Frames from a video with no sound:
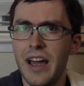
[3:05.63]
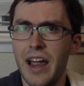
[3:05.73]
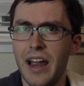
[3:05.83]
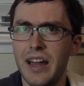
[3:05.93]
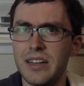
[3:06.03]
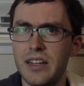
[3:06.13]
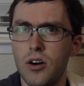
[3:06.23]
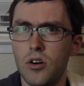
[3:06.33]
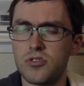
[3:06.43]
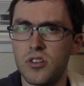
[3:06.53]
And it
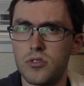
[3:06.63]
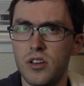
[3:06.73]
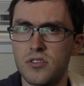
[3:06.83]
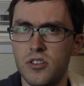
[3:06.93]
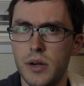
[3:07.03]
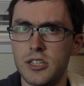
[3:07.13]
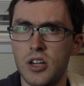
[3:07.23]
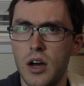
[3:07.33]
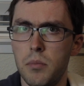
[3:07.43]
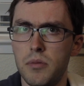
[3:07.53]
also does a great
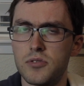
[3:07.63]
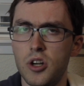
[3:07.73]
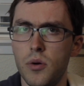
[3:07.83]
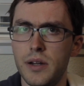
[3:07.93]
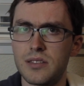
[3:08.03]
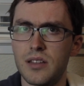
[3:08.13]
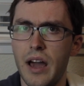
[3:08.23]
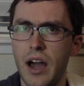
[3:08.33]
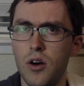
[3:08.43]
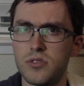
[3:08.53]
job of showing the,
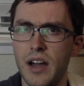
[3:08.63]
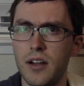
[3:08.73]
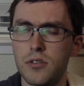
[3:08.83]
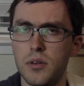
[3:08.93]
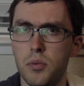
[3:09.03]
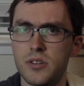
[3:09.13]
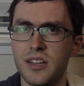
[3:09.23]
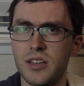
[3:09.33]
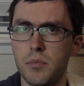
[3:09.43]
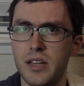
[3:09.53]
how dire the
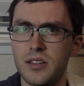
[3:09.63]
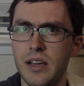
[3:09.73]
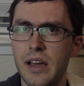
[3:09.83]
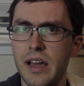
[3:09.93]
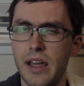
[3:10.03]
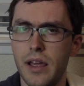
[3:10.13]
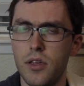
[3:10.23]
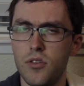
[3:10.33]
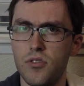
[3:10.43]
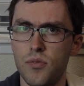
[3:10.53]
predicament
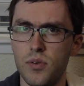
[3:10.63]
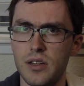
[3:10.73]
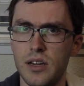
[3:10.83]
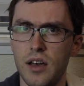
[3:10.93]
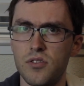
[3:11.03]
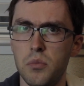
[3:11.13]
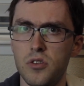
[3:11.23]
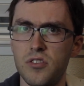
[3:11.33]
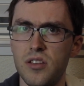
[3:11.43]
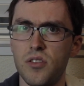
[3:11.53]
is for the
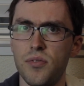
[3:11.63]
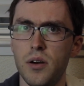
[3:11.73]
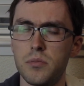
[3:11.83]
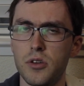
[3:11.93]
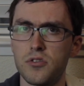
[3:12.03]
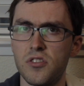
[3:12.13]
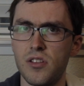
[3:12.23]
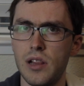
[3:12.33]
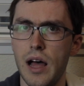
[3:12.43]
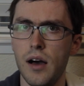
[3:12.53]
customers, as the film uses
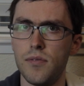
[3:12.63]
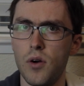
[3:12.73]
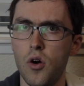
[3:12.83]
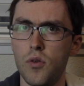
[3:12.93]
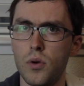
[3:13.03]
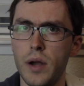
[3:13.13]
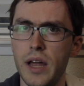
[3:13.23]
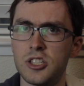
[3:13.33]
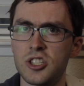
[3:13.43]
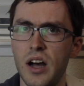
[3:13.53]
a lot of
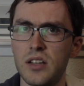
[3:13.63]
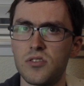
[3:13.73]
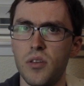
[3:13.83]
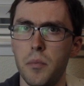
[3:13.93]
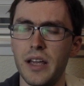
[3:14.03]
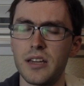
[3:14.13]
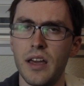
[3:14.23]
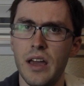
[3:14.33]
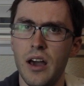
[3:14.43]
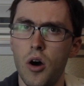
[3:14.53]
overhead shots to make
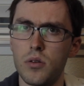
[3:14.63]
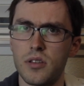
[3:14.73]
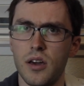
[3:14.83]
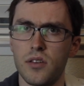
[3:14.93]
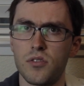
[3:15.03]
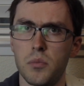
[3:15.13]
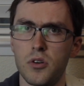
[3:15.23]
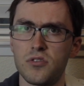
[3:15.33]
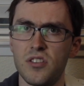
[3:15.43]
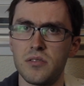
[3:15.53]
all the
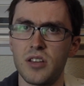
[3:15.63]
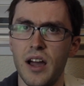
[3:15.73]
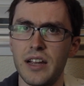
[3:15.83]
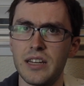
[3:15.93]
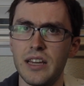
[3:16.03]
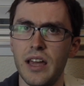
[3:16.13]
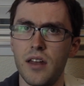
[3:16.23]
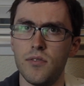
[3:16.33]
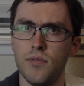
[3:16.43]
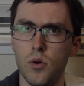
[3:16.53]
customers seem tiny
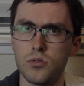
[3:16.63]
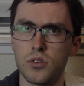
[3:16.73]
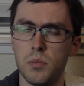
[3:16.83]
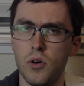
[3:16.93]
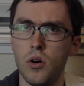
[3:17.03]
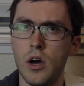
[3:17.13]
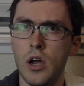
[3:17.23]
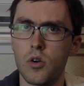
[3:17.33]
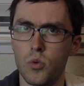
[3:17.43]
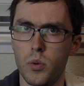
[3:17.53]
and vulnerable.
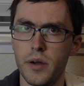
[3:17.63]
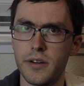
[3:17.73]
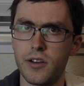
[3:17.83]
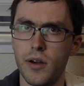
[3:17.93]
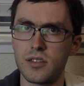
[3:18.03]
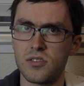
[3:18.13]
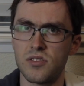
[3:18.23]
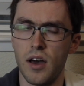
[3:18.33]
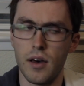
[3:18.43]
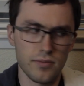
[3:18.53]
Really great
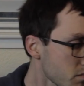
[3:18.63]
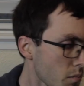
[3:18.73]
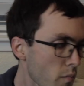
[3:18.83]
stuff.